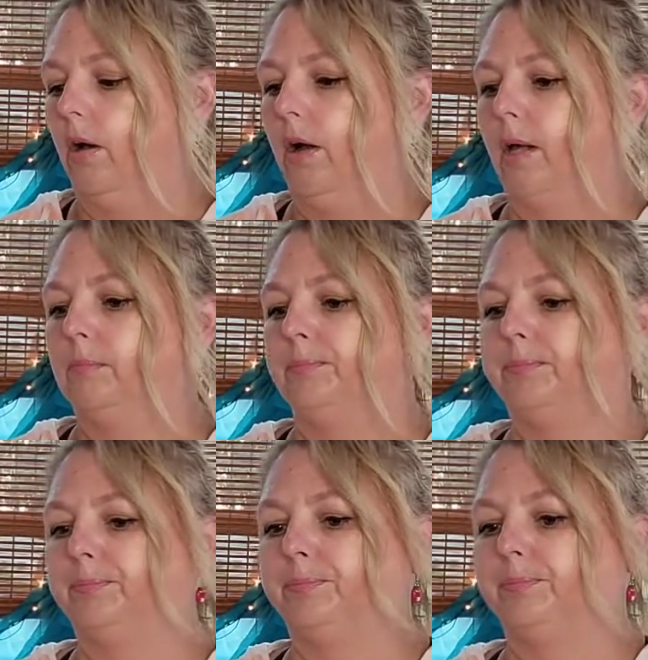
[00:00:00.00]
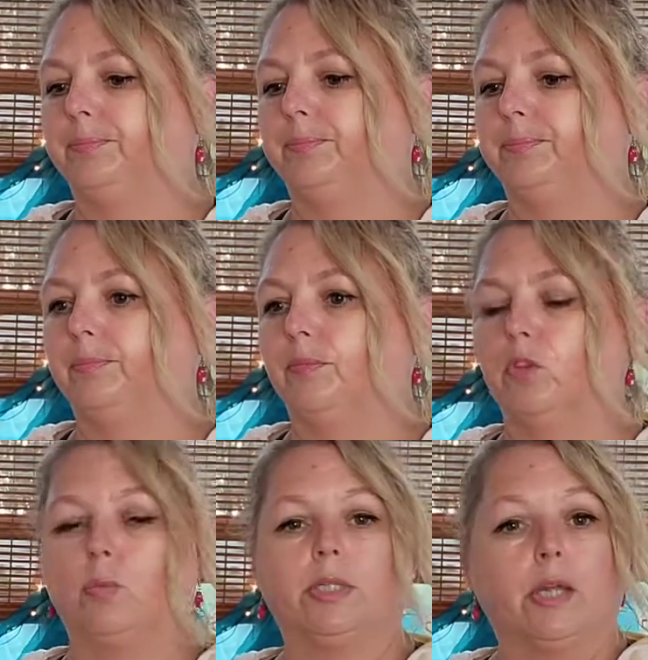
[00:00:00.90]
Um,
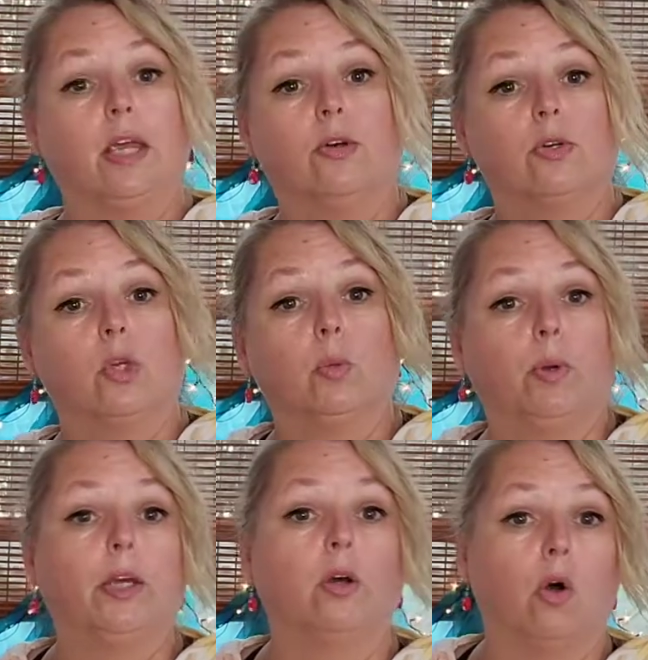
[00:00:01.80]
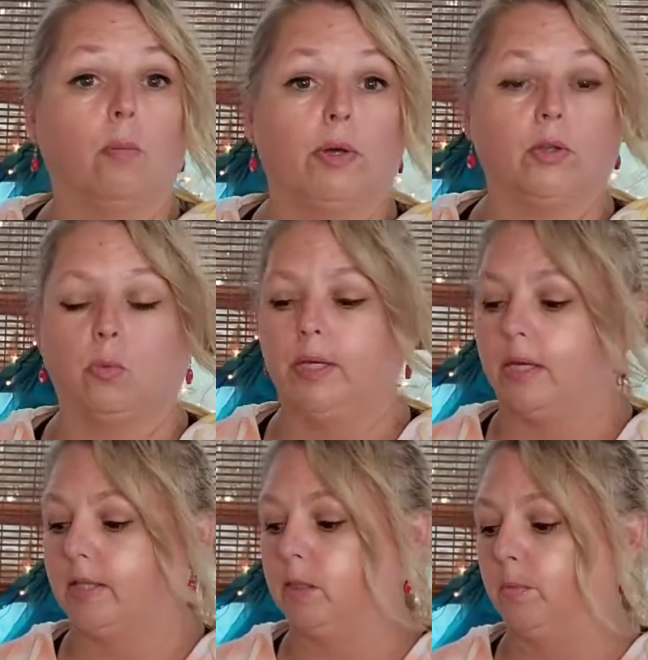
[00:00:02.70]
so we stay here during the week and go home on the
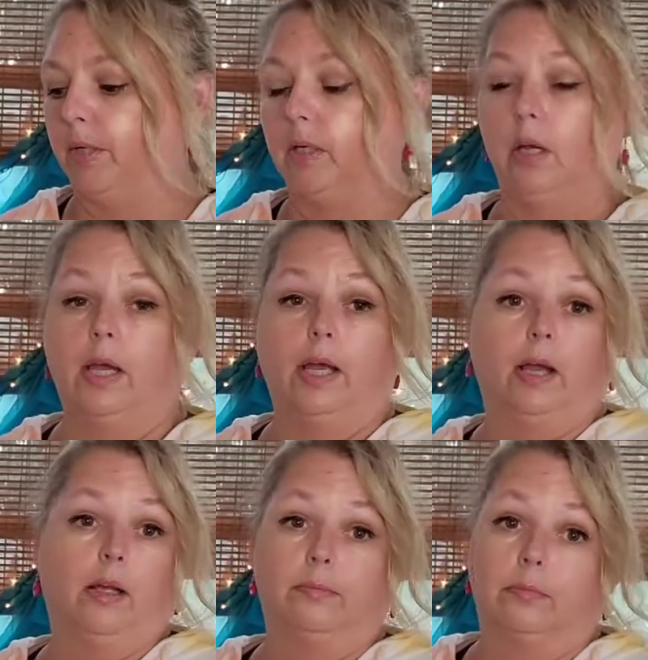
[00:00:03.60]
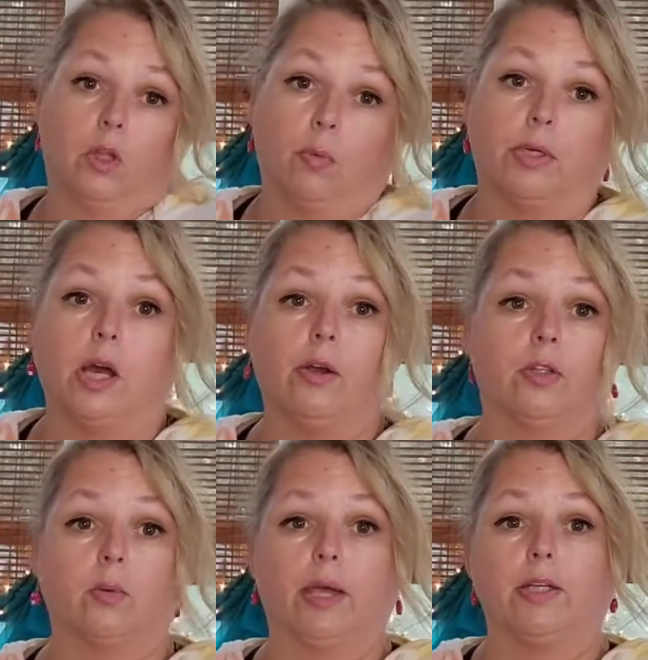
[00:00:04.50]
weekends, but I, they're
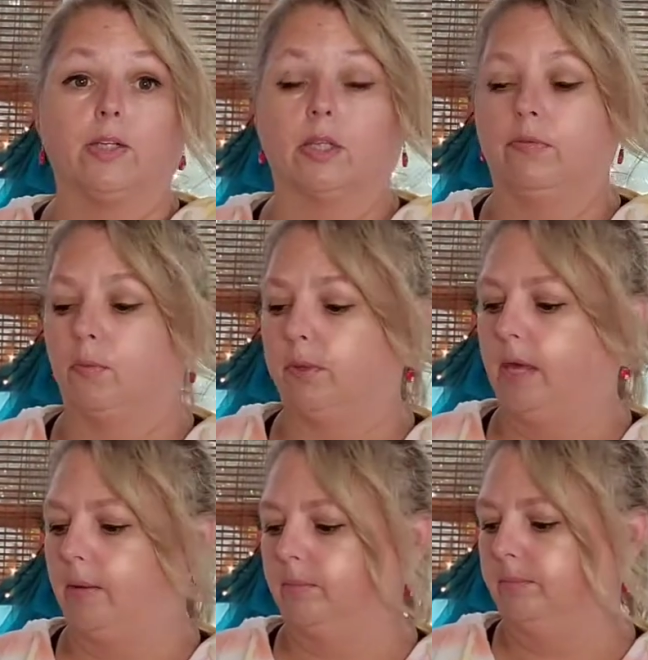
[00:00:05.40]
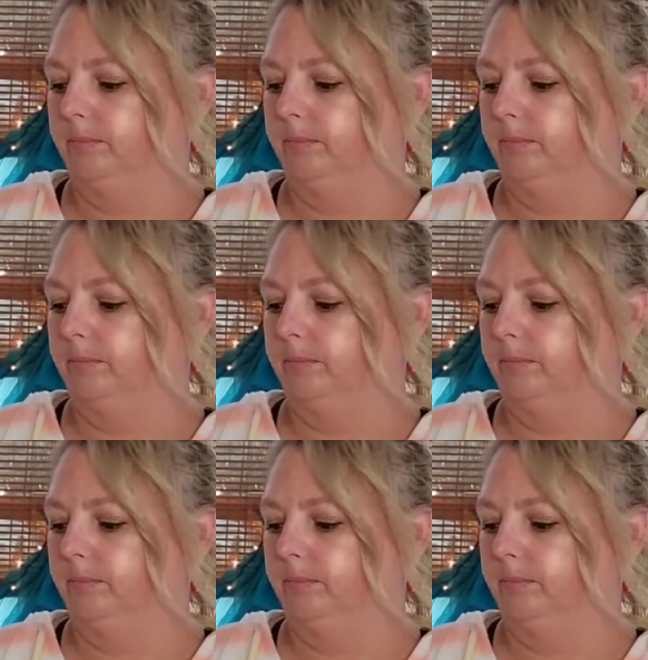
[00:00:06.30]
retired, so I can just leave it with them.